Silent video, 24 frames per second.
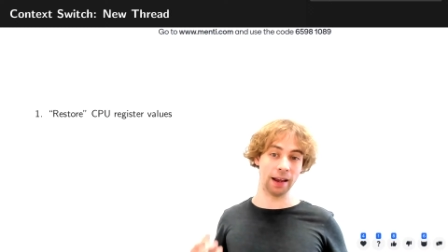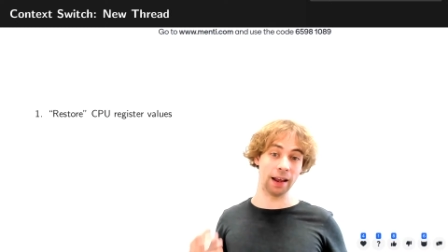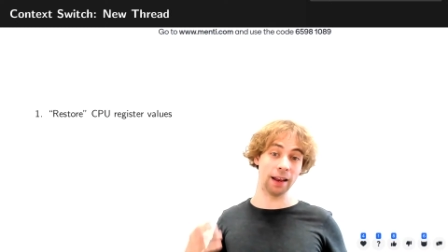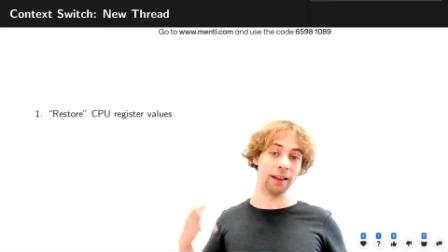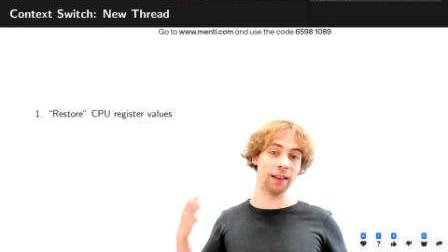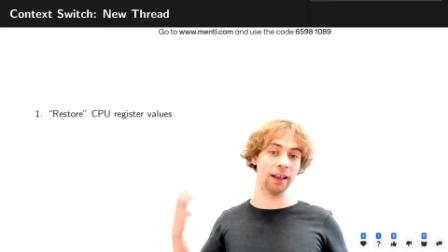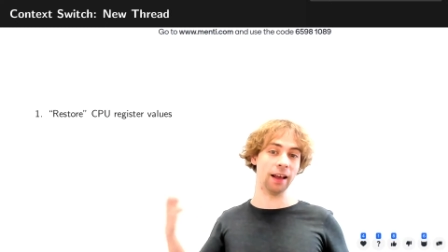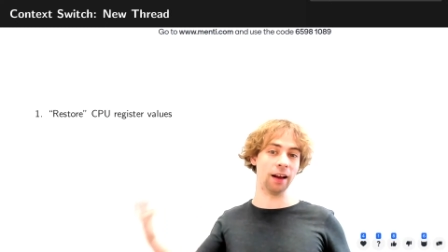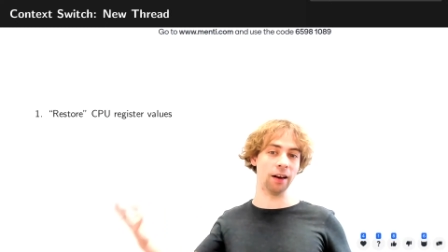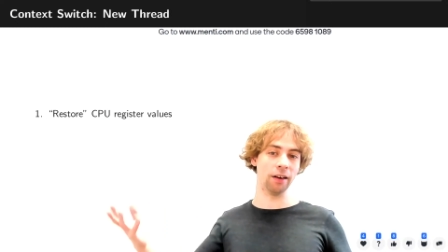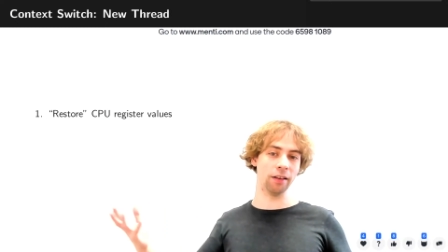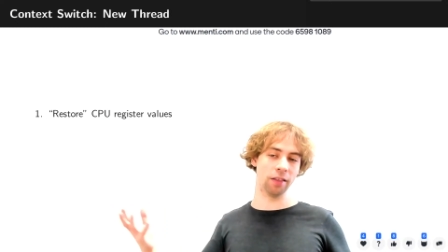And
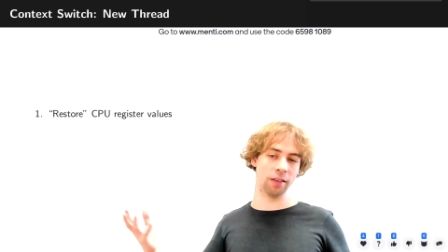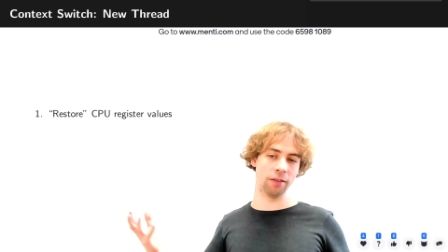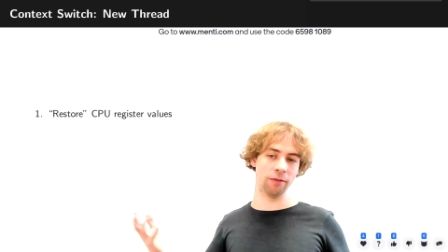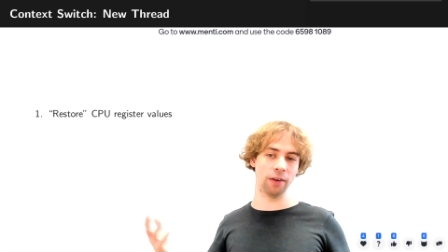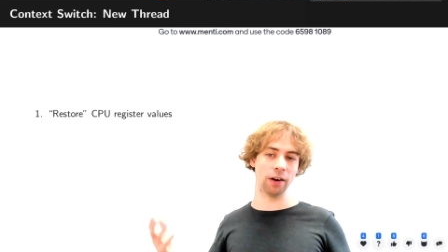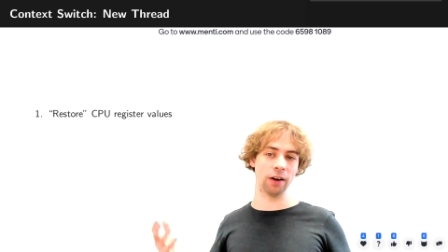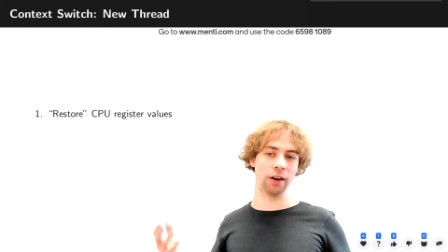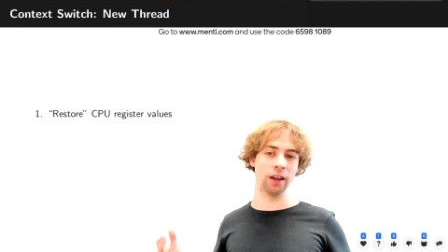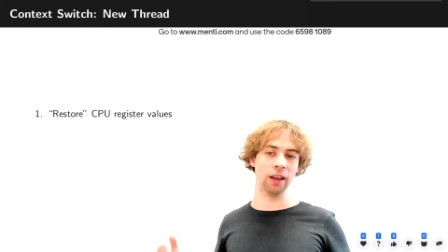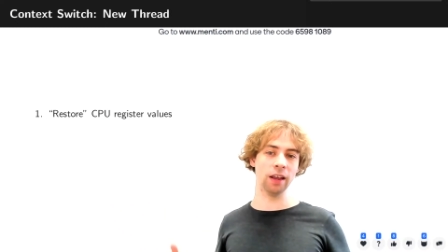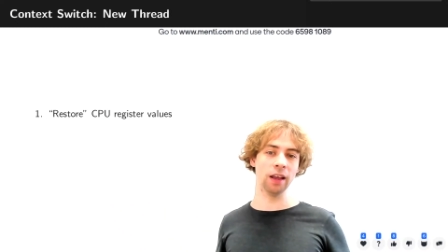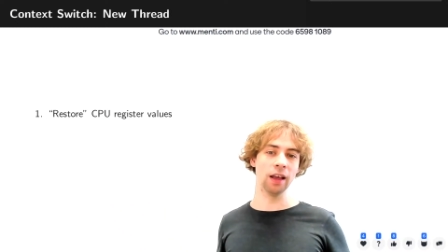there it's
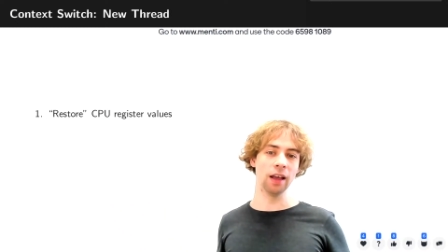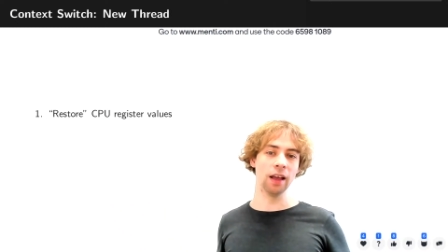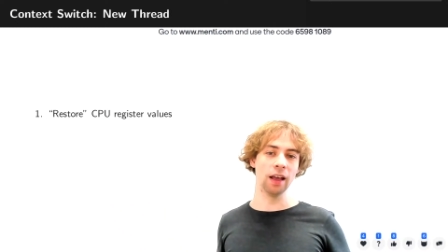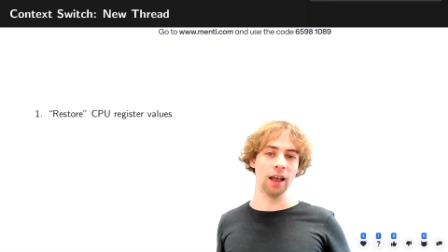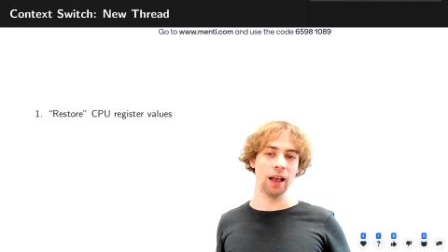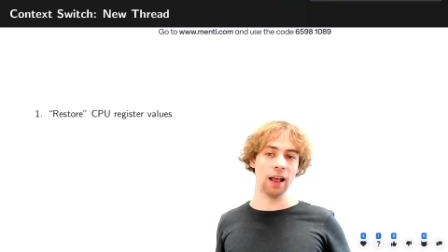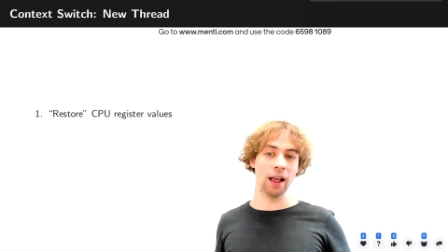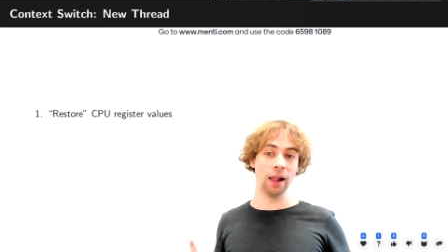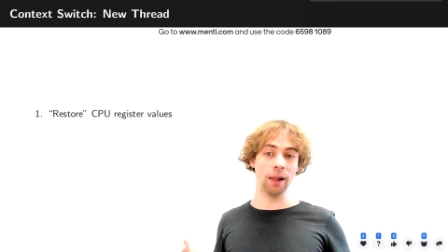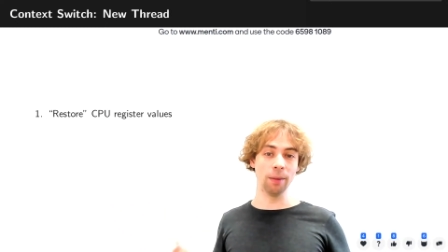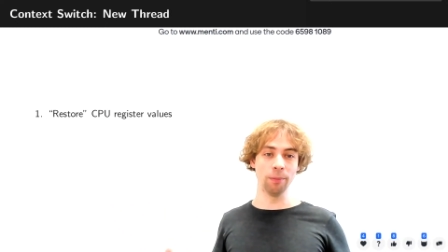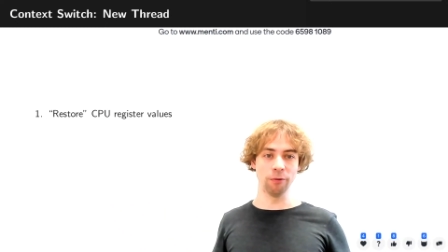very
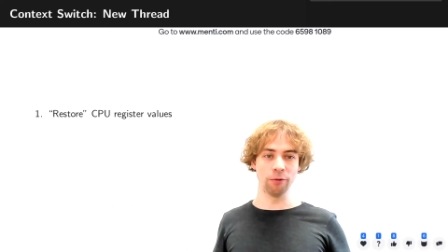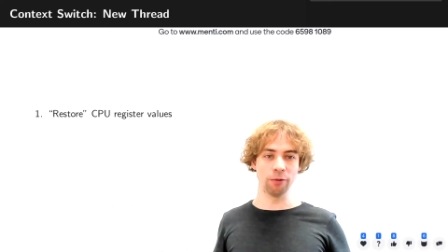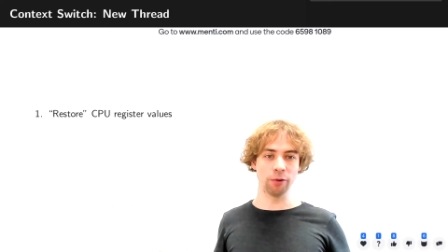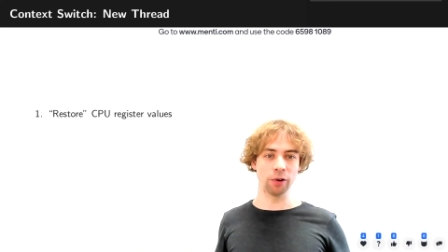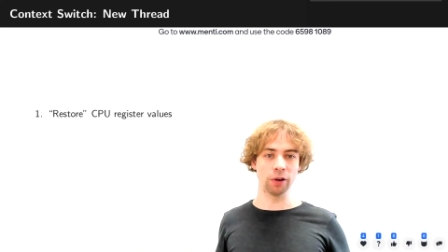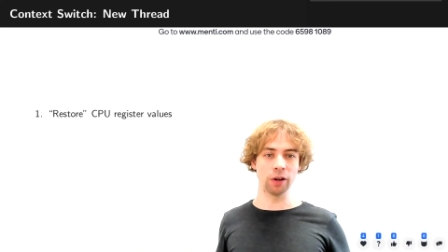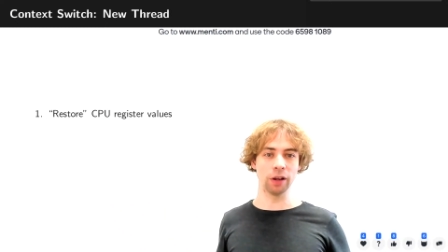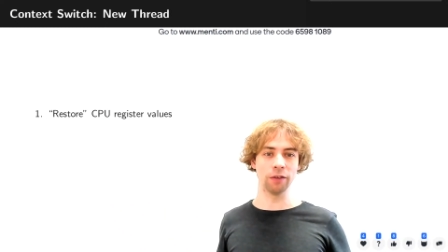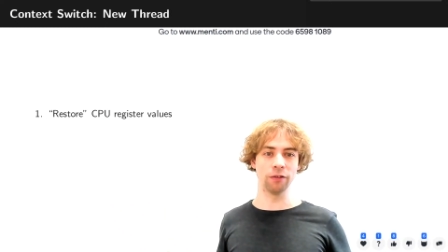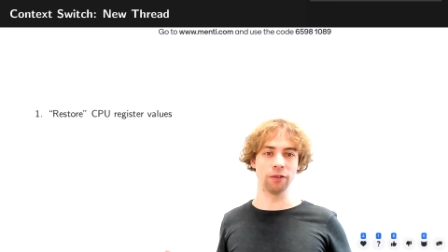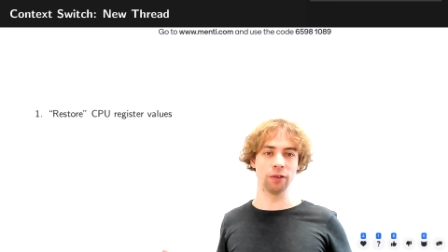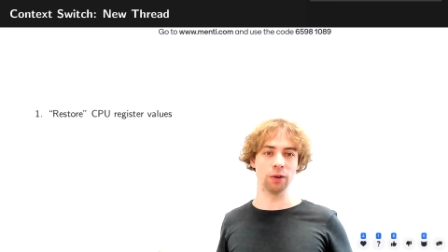
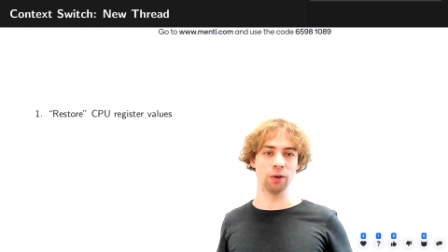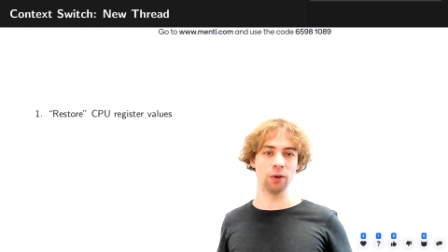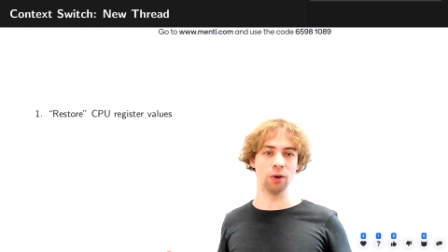helpful if you